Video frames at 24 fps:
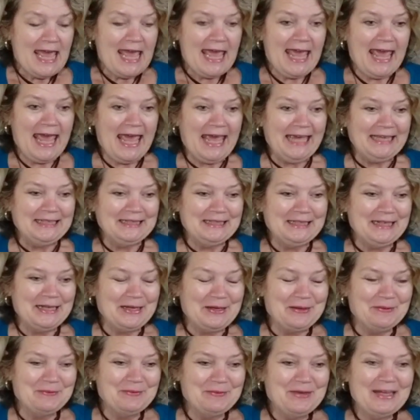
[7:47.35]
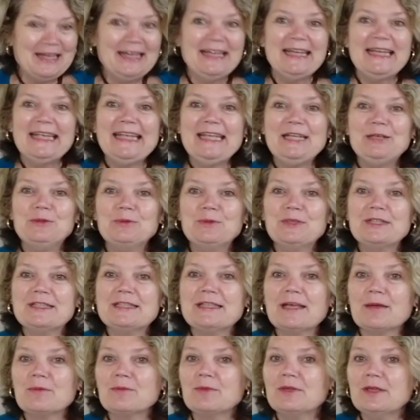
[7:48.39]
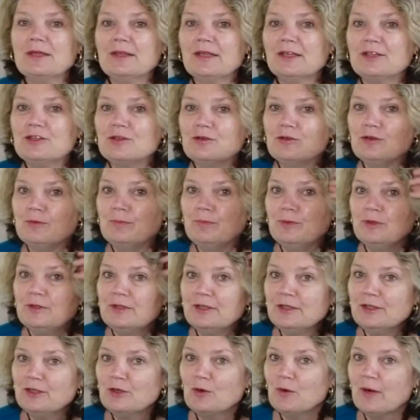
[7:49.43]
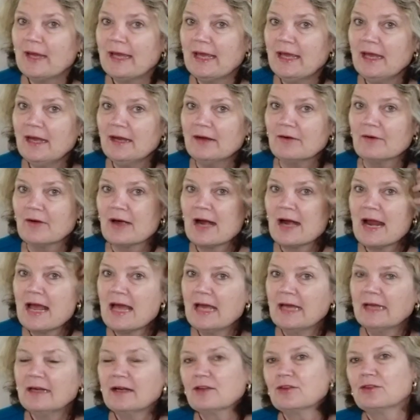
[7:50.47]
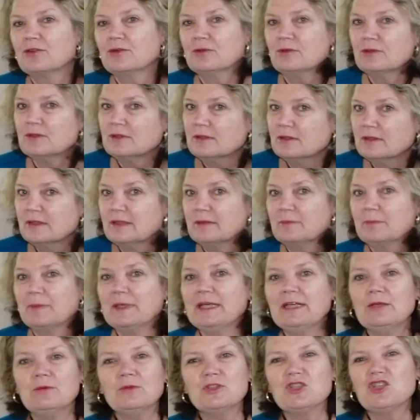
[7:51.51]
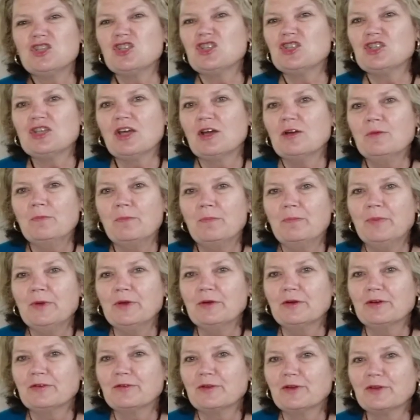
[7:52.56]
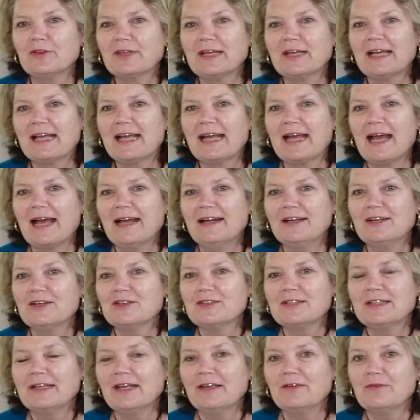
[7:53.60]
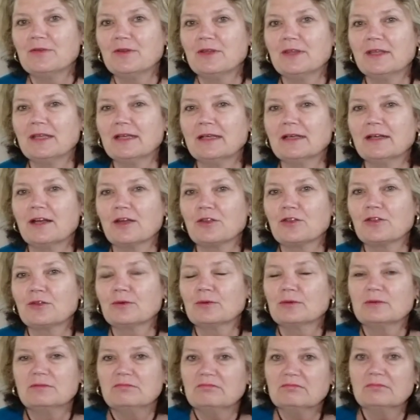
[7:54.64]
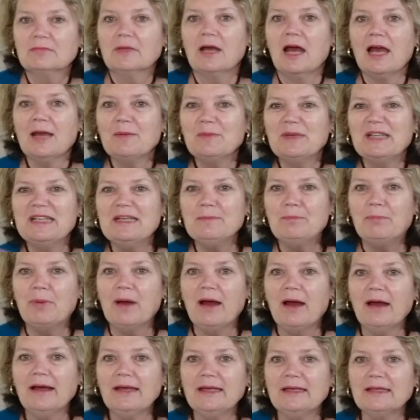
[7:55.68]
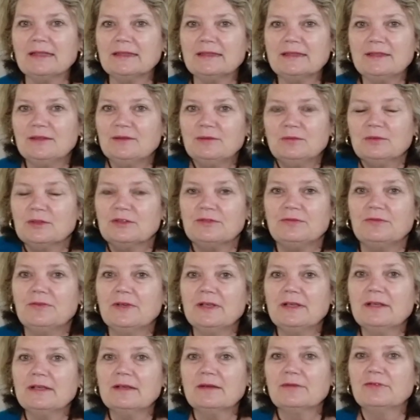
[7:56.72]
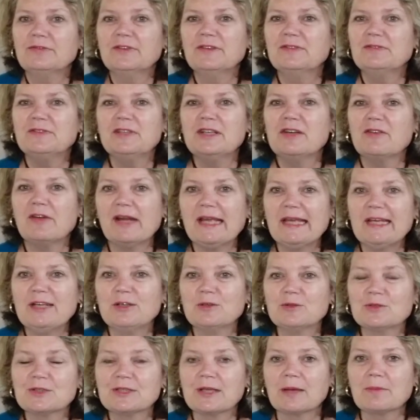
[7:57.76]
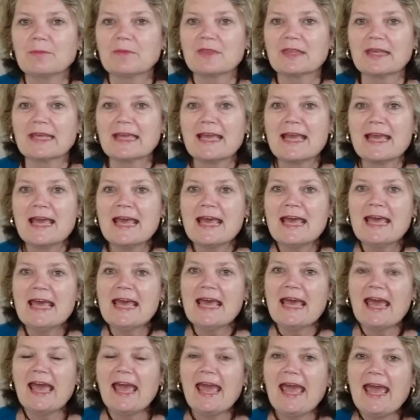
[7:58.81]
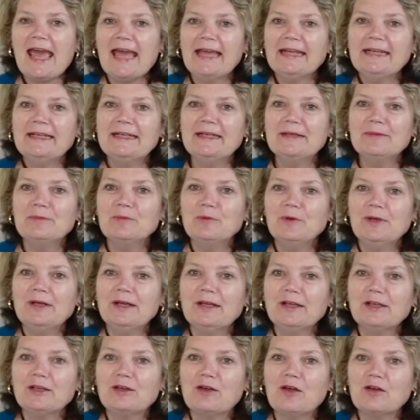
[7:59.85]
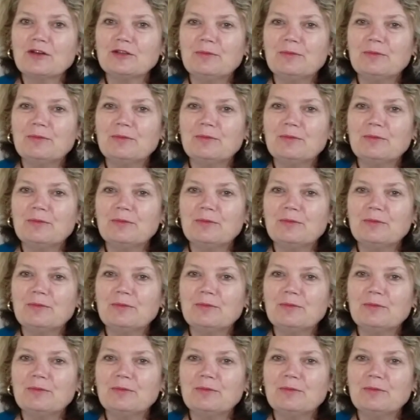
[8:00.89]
And it was something that you could put in your hair. And I thought, but it was so beautiful, the colors and everything. And I thought, I'm going to buy it. It was 50 Rand or something. And when I got